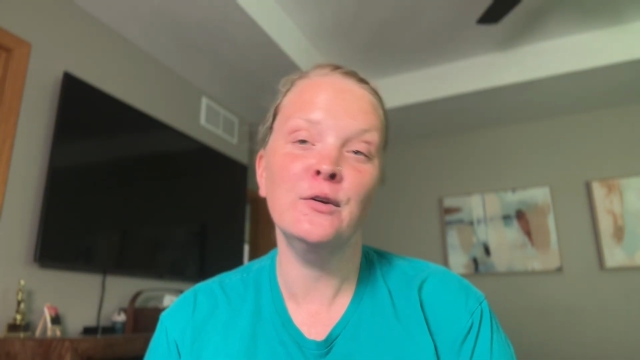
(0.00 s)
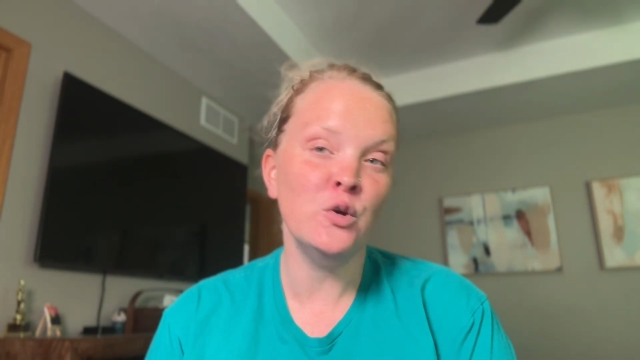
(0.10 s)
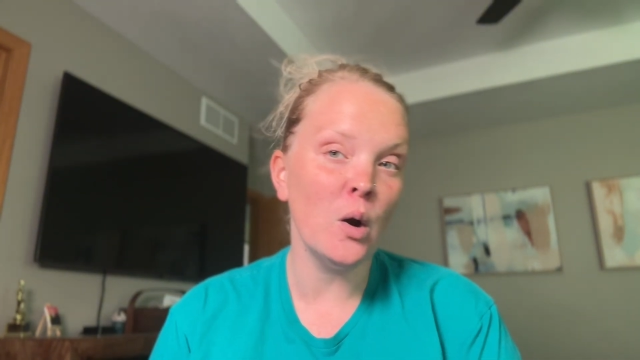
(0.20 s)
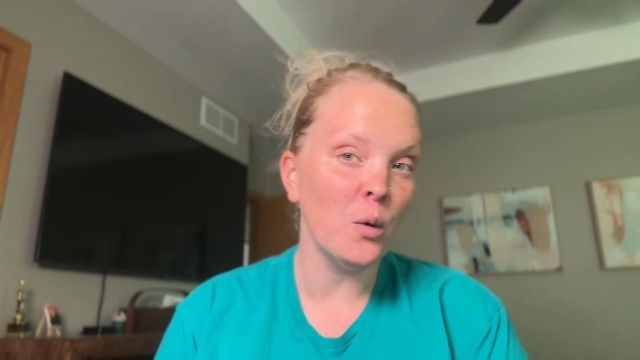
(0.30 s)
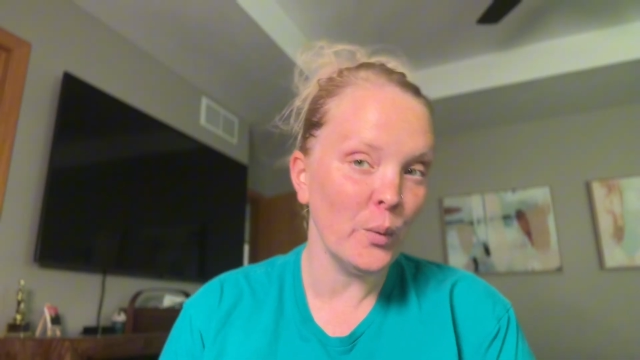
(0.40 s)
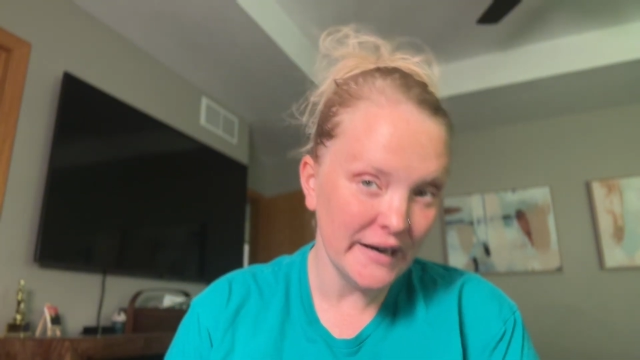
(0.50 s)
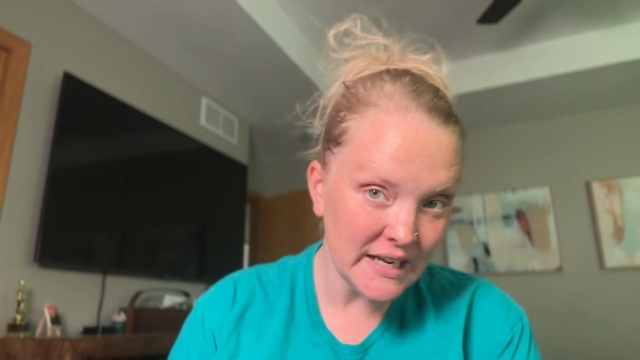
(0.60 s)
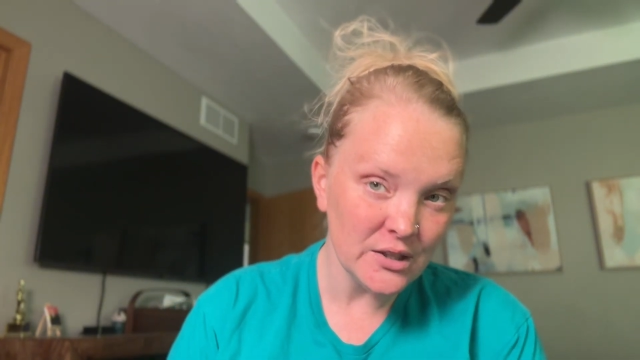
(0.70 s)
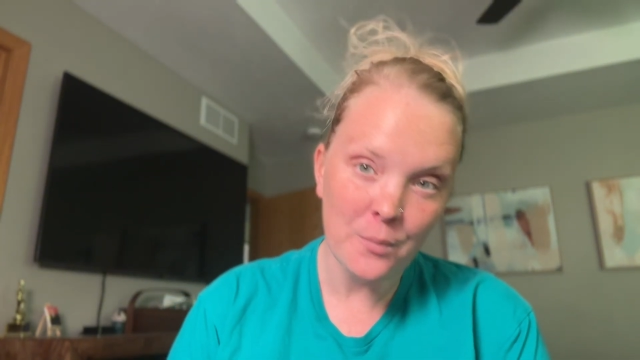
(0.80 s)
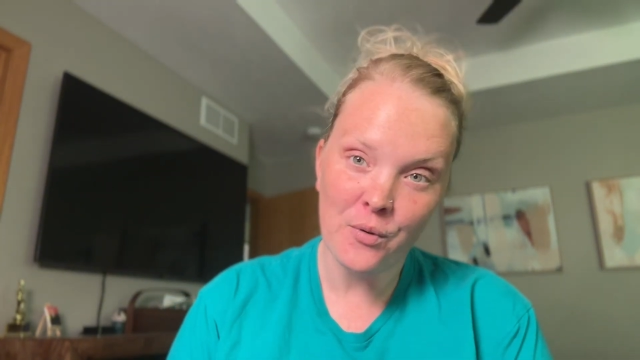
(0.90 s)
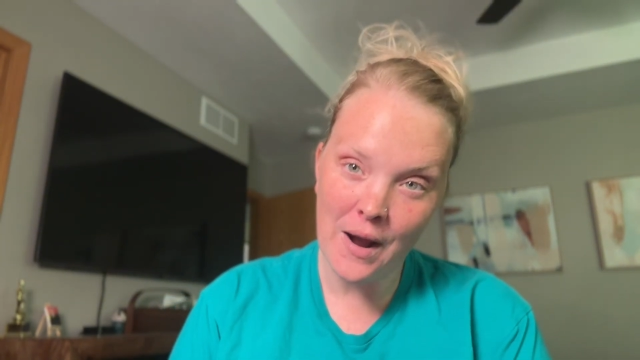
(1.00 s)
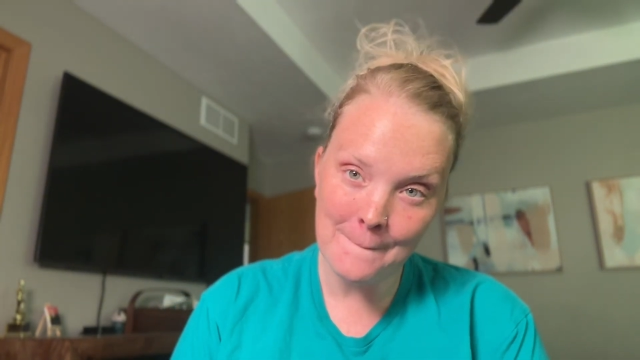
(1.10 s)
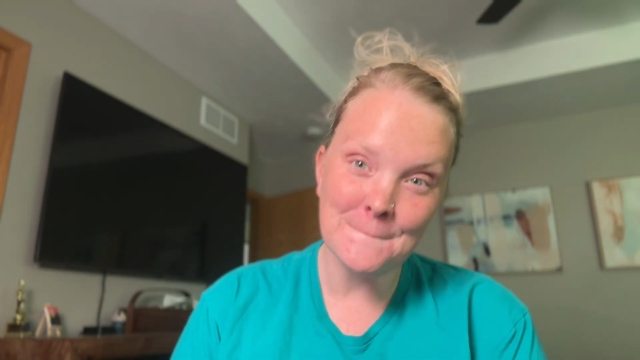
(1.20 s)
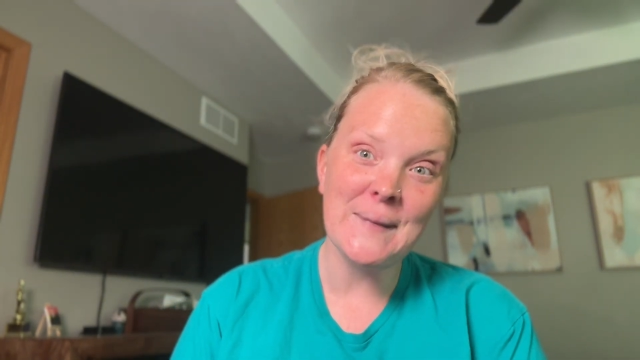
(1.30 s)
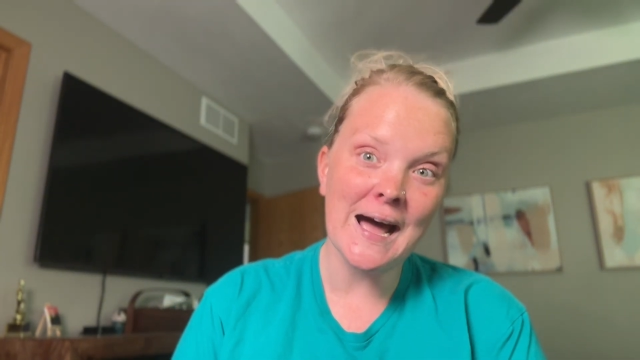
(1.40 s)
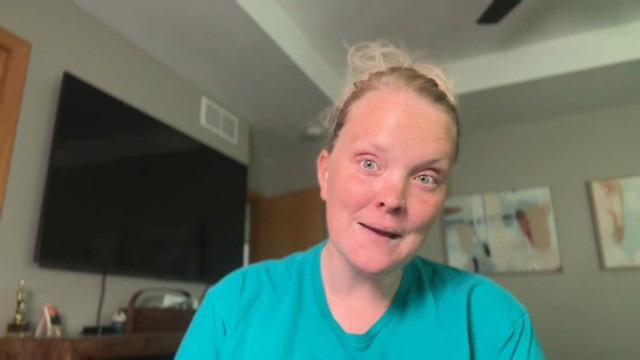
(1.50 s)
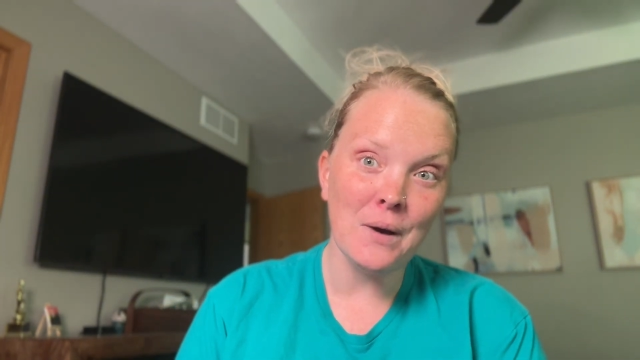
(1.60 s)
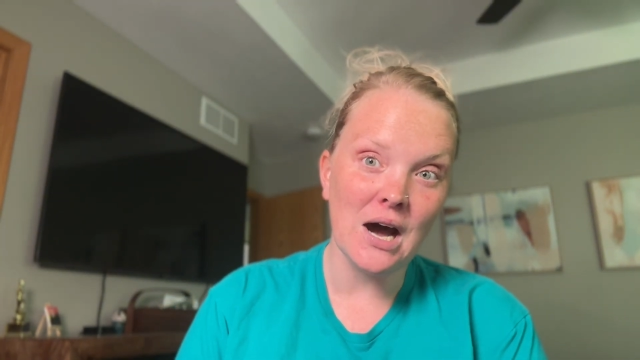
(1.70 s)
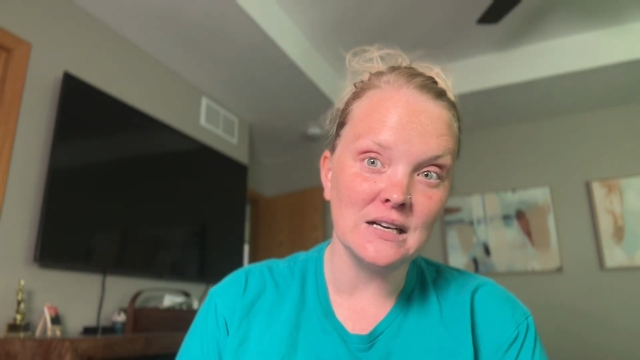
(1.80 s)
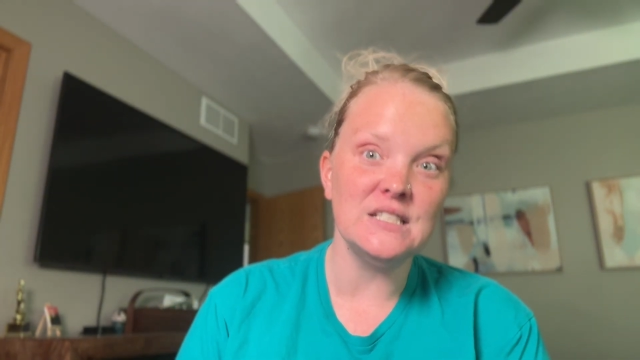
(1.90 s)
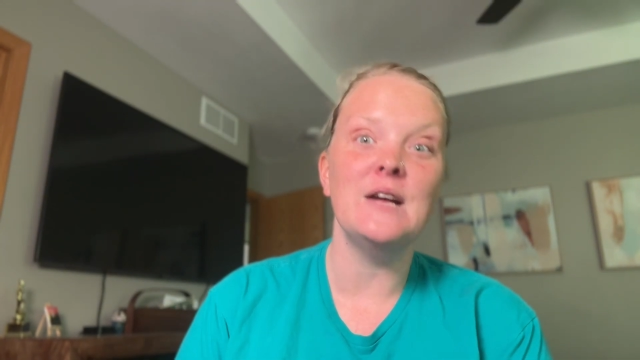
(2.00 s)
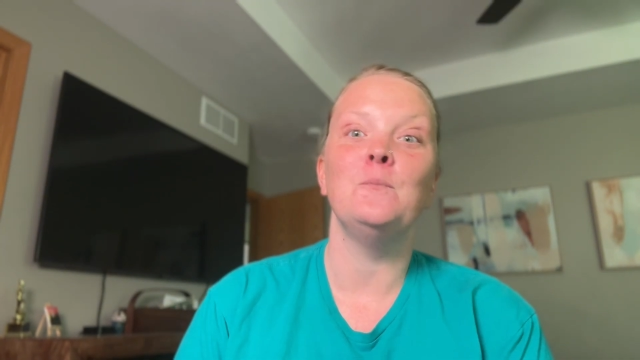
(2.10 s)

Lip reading: you are winning the buy box,